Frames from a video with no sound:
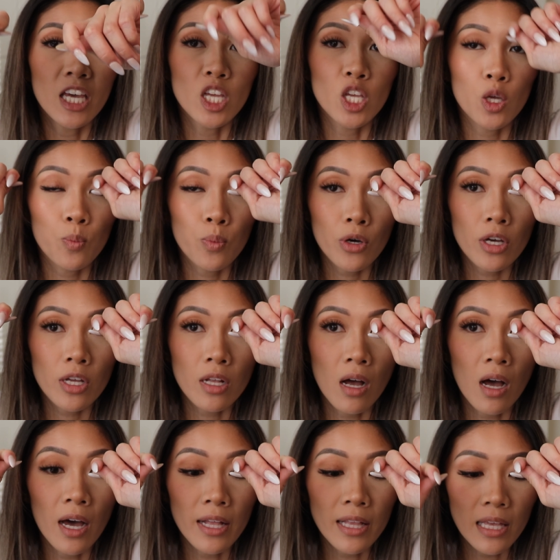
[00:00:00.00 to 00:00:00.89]
You put it
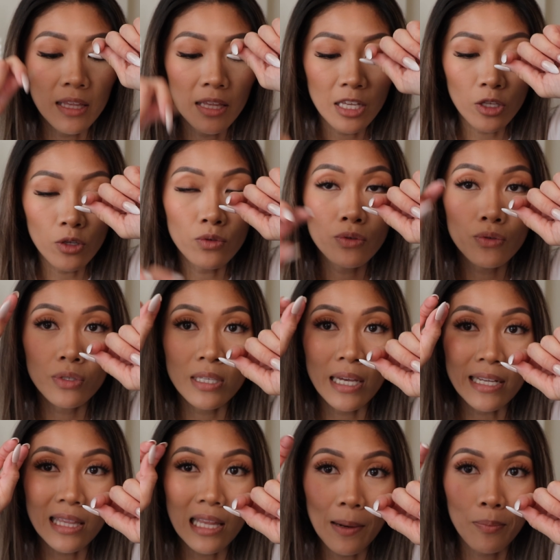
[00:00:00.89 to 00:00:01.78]
on and then use
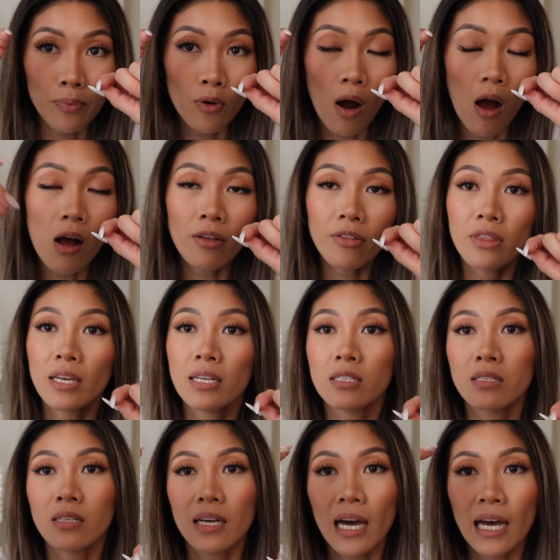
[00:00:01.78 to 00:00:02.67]
like that prong
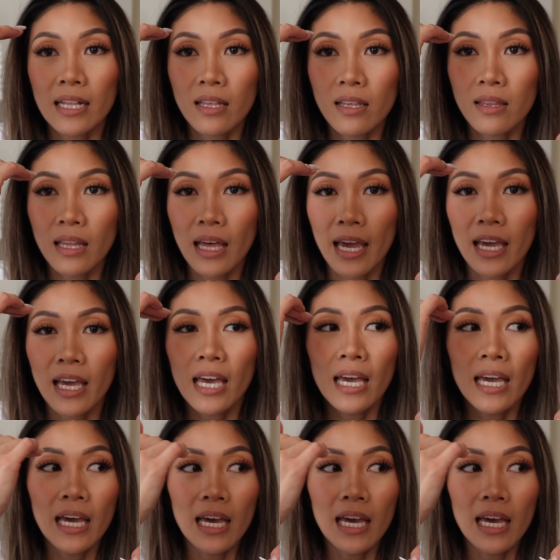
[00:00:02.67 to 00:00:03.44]
thing to kind of like